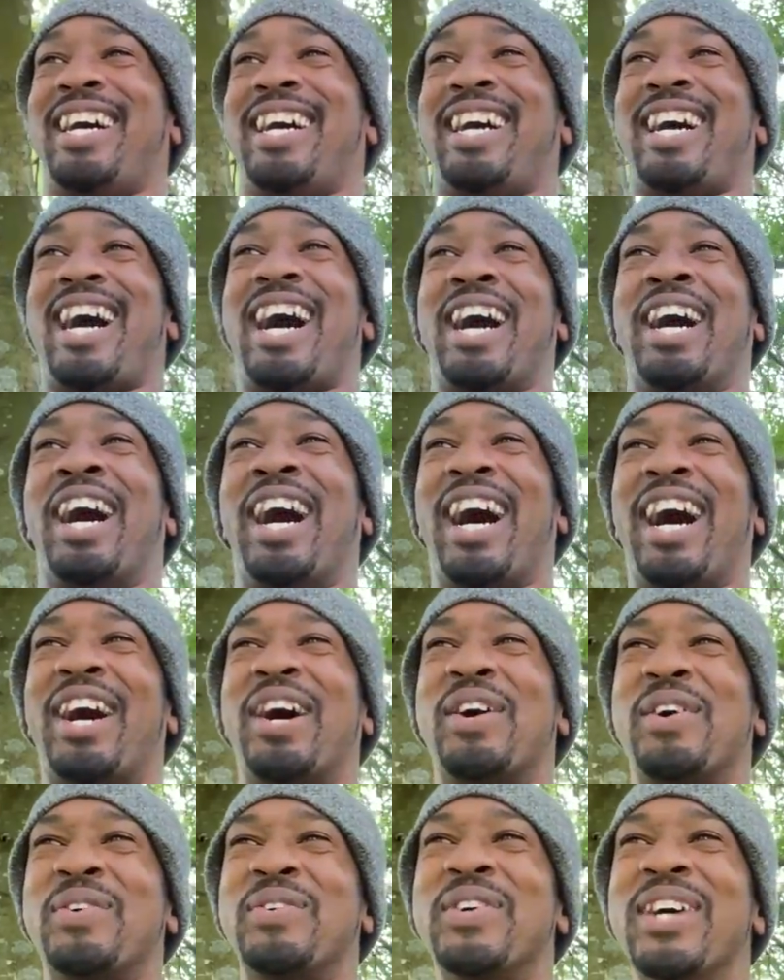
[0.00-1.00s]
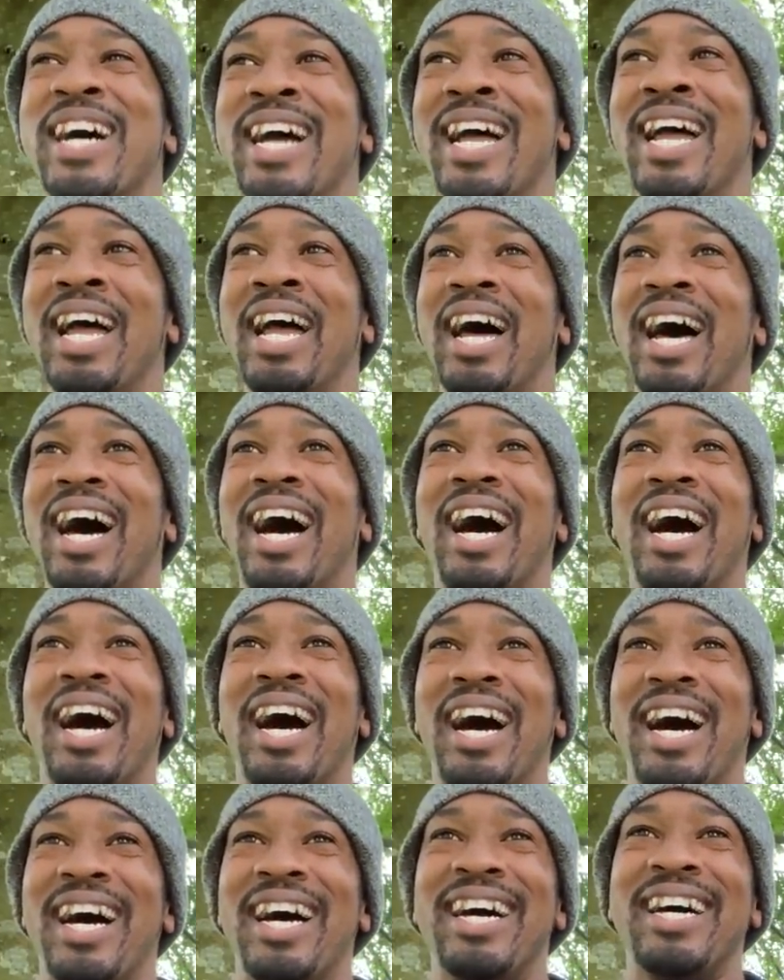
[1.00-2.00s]
how
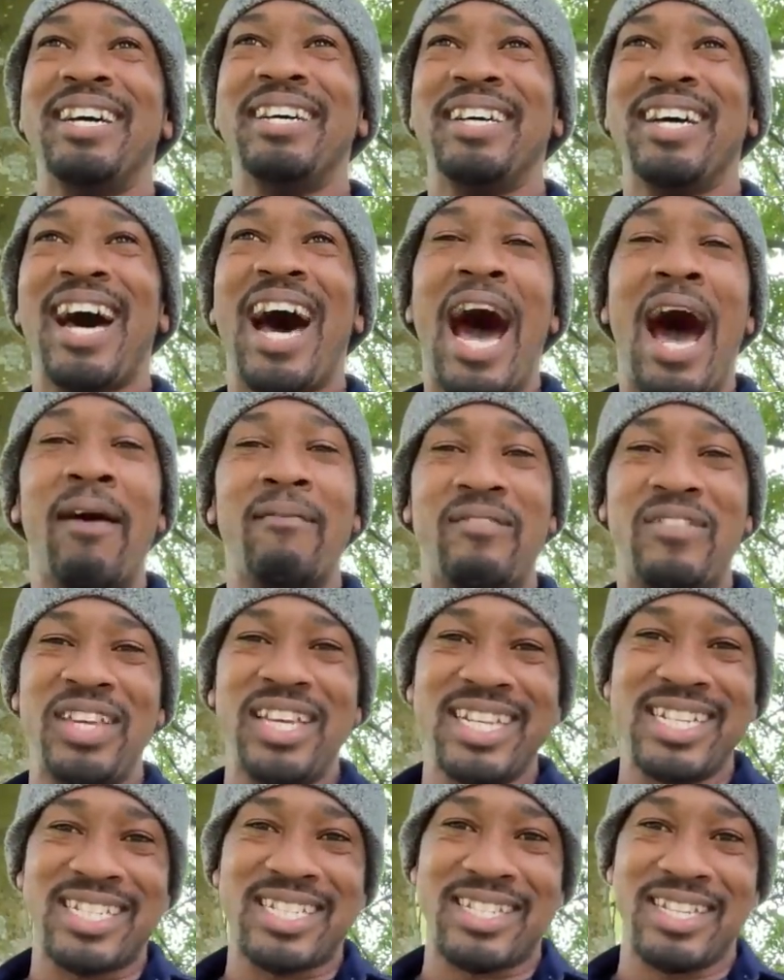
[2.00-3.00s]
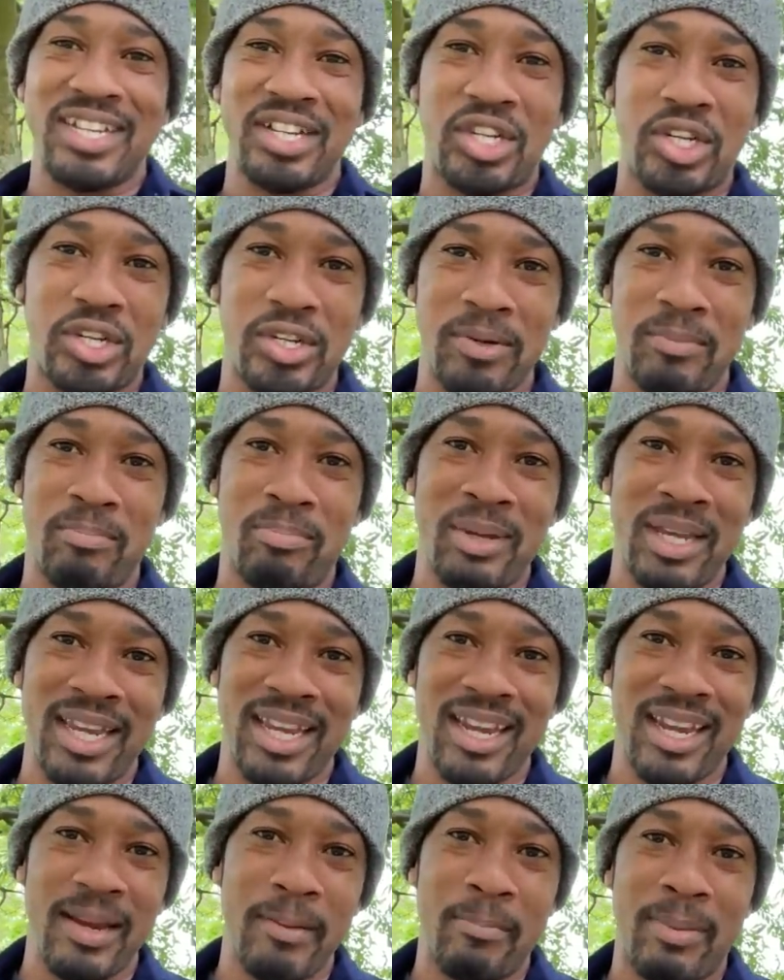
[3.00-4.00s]
uh, obvious this should
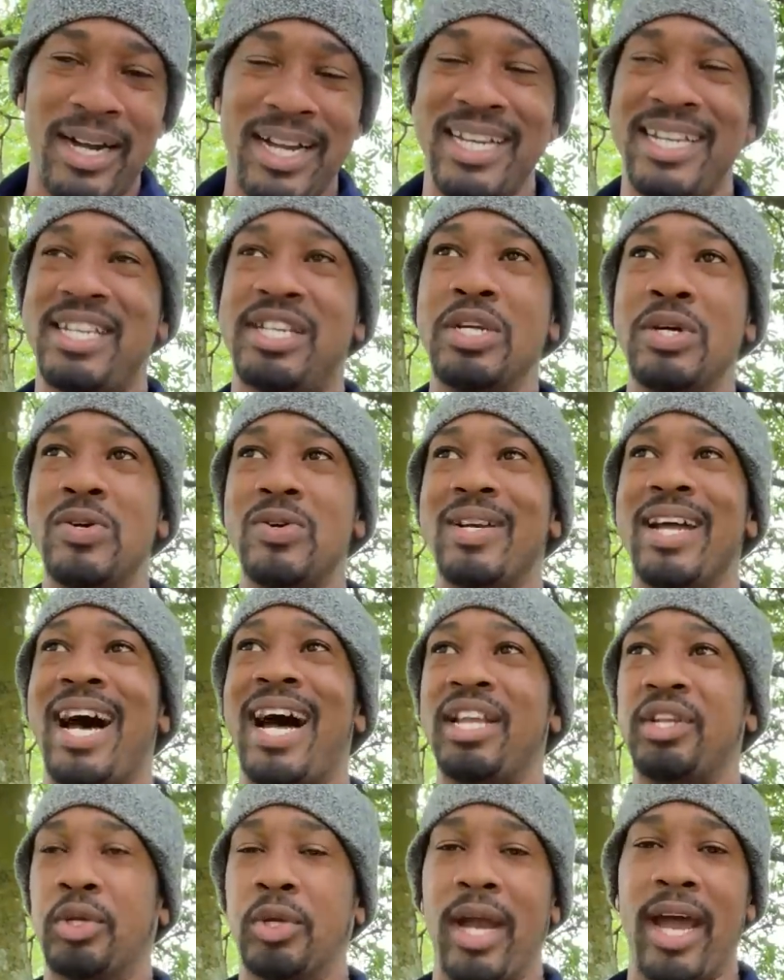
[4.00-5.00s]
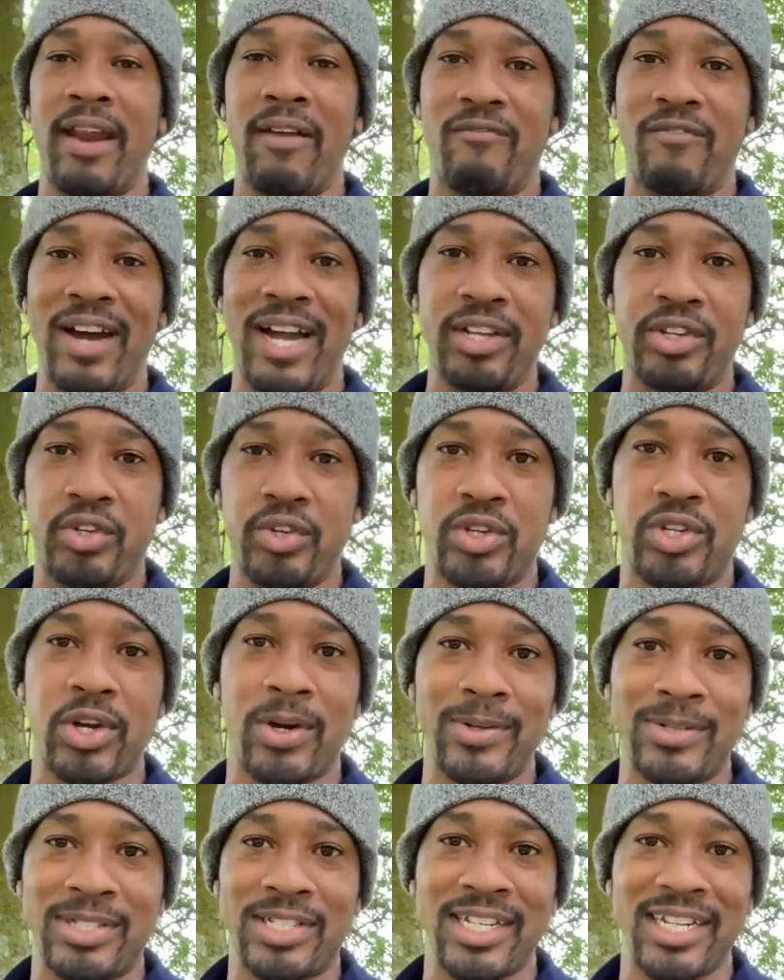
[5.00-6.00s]
be, but do not try to fight your
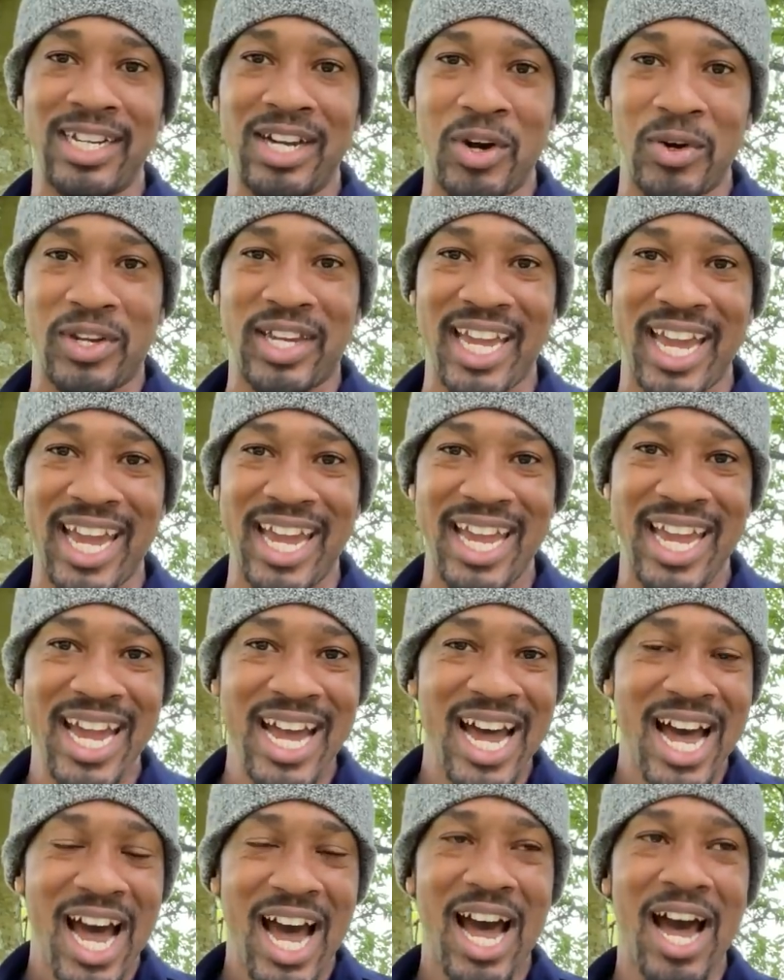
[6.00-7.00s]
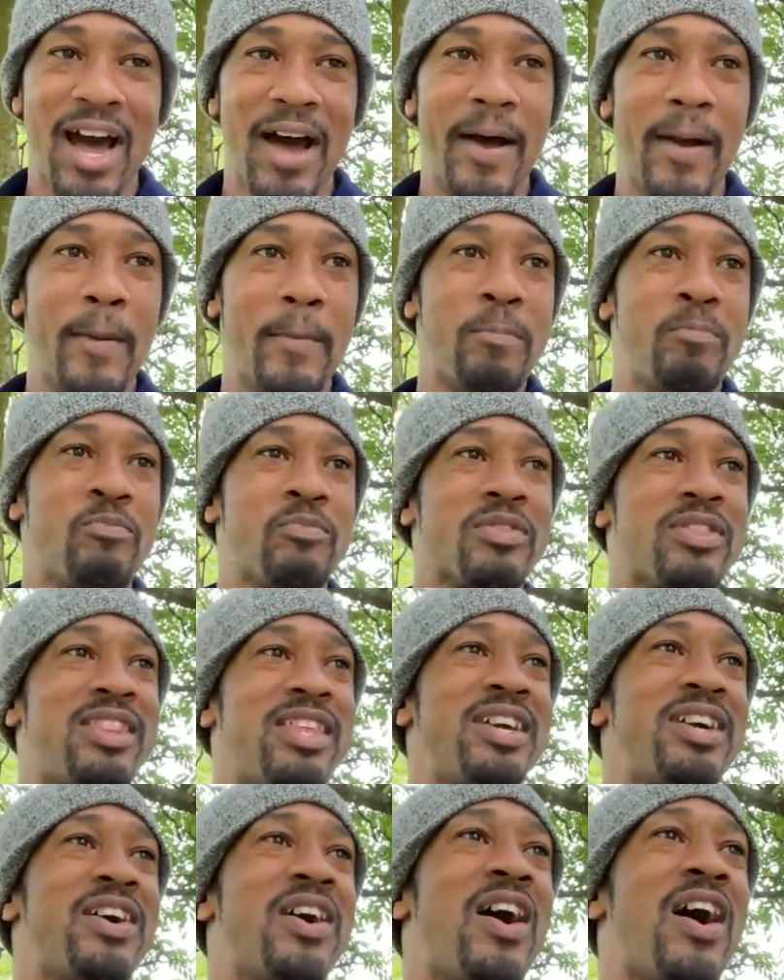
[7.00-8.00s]
TOSA, okay? Um,
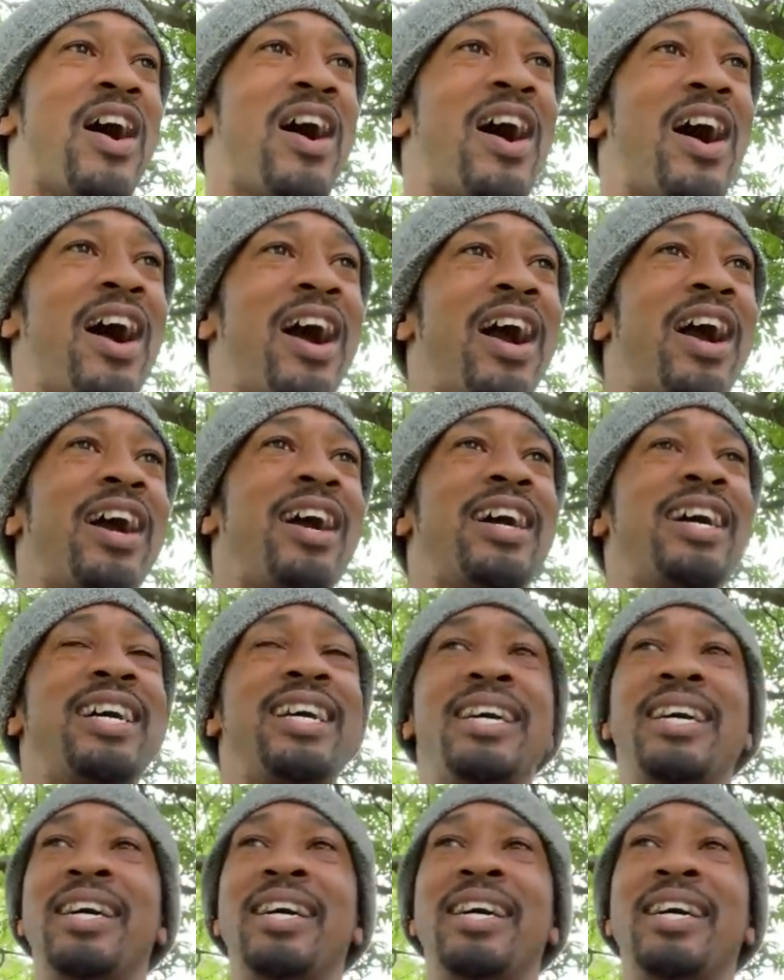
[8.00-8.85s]
there are